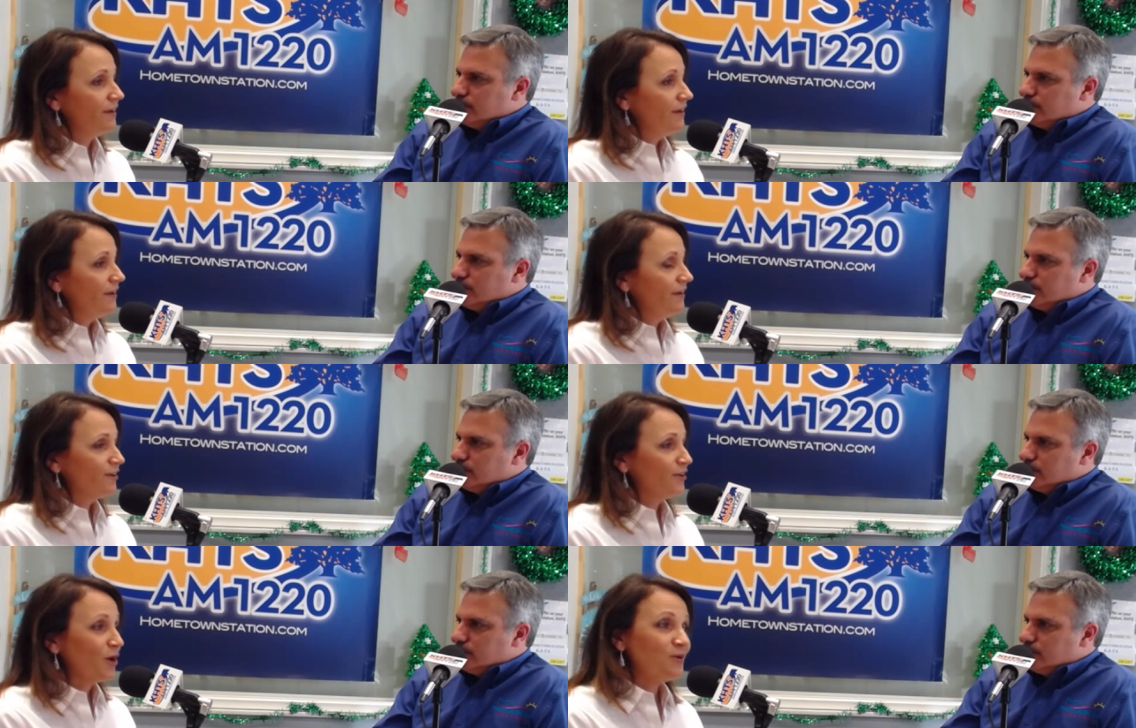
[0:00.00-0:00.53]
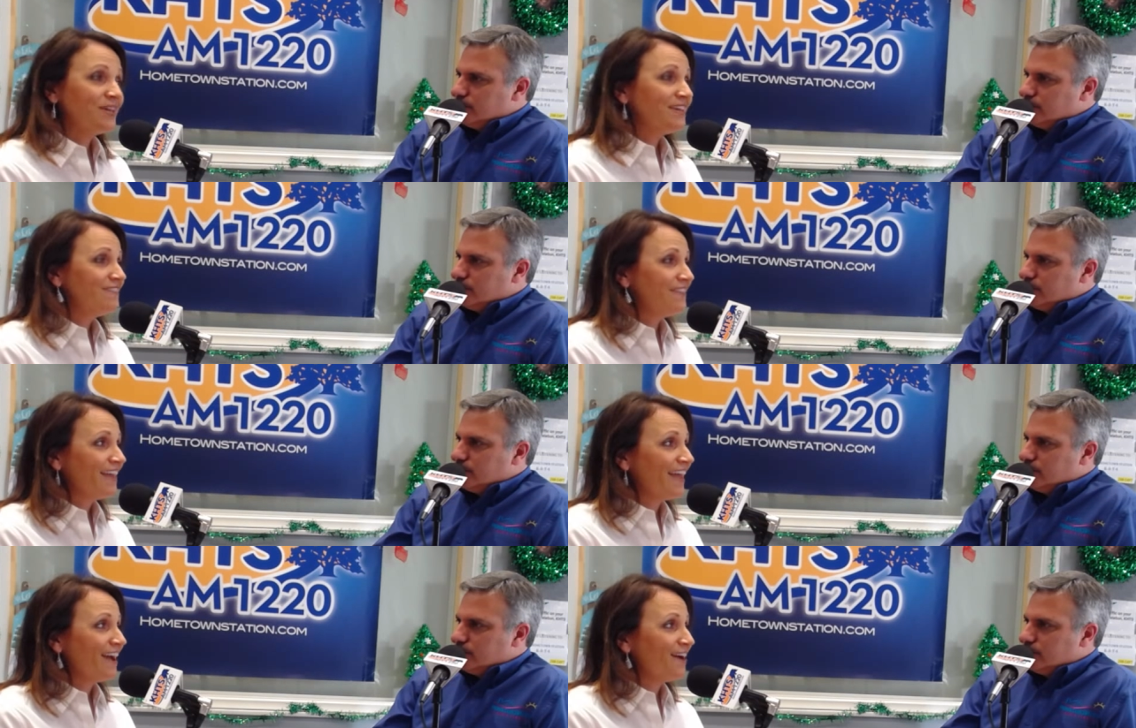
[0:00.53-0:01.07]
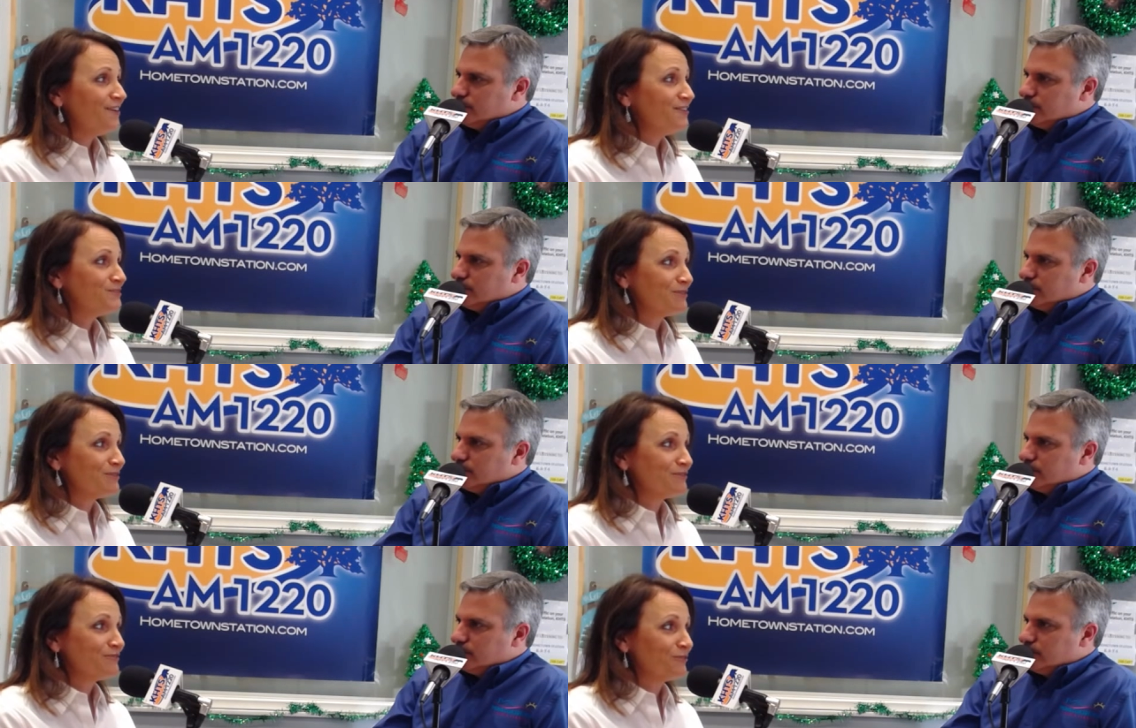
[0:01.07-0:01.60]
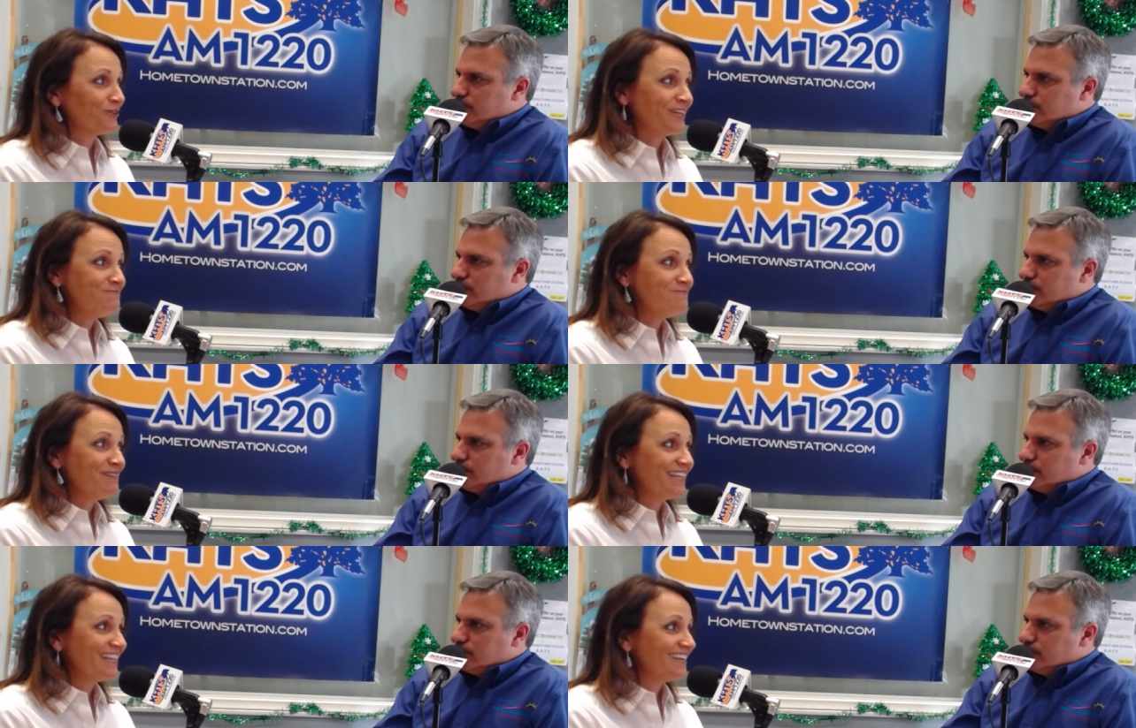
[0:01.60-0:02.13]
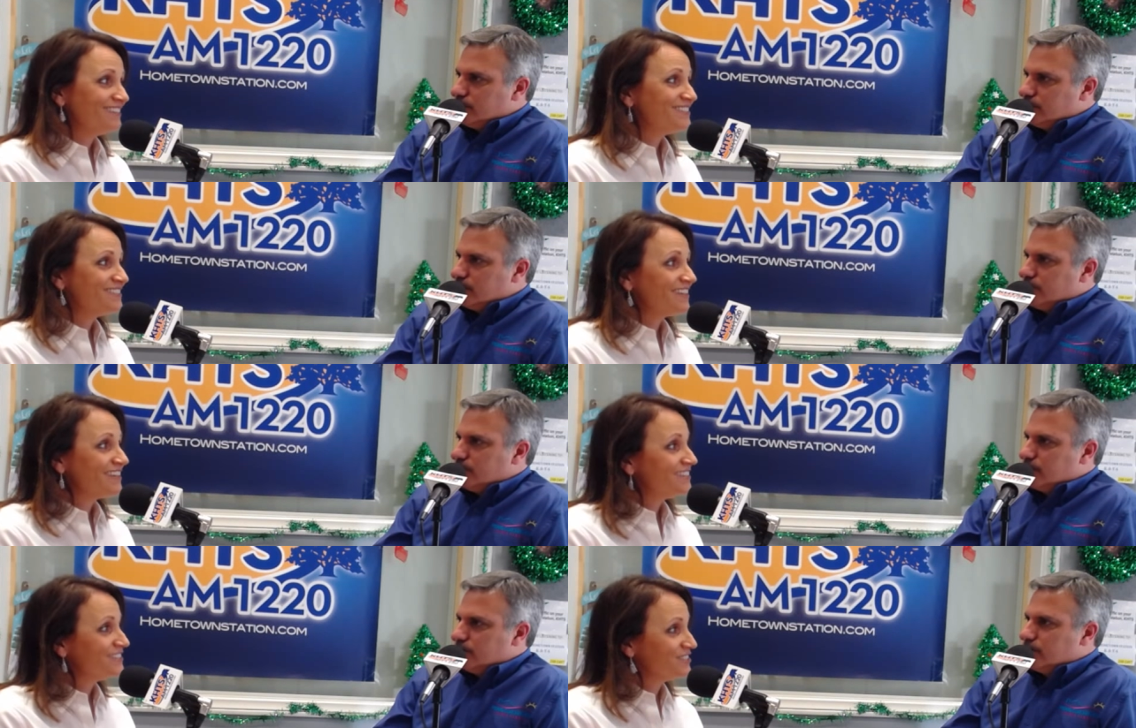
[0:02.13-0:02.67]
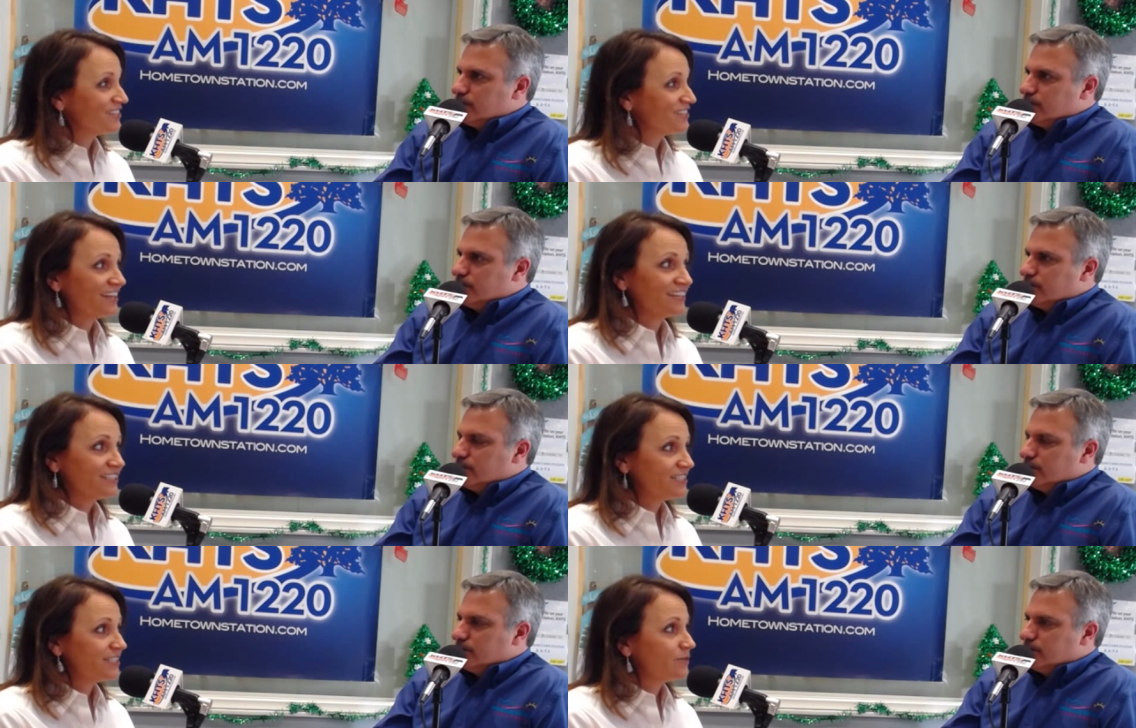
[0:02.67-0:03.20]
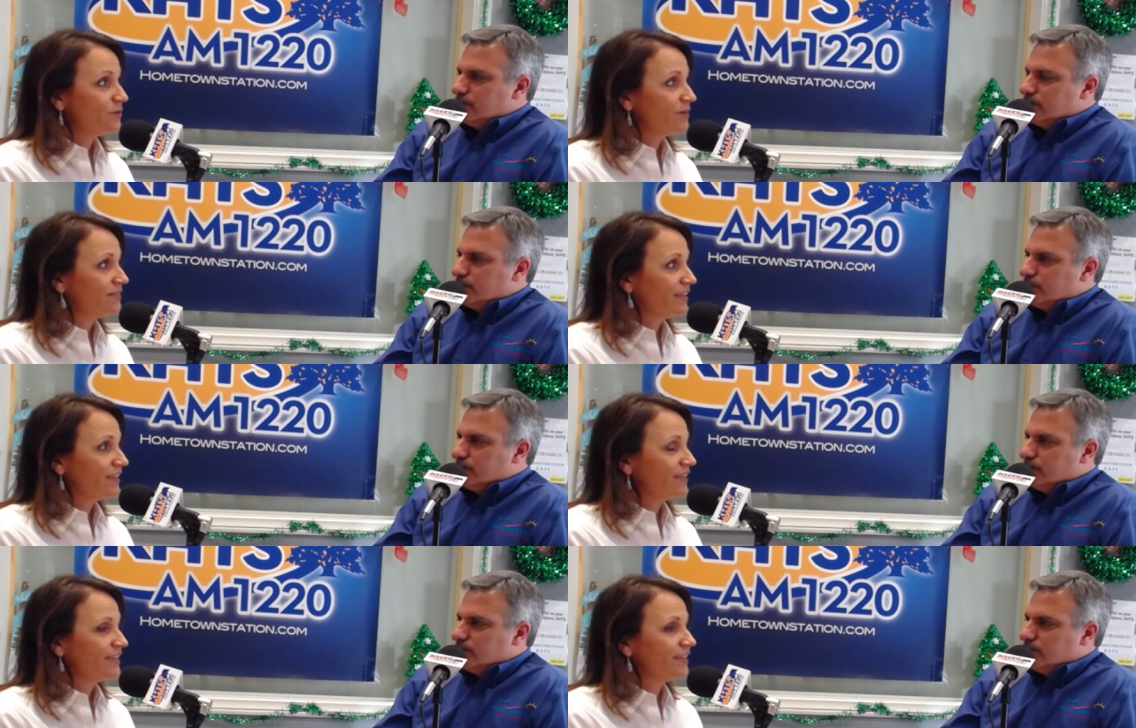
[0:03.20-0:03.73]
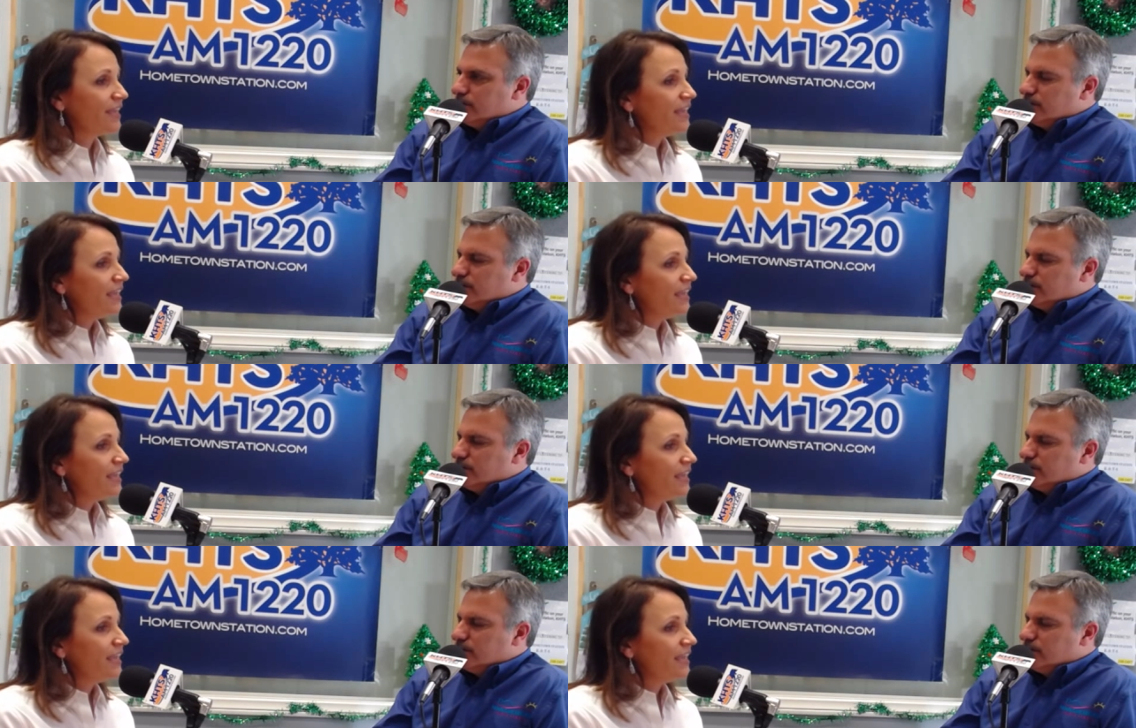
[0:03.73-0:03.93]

Speaker 1: going in the house before anybody else does to kind of see what they can,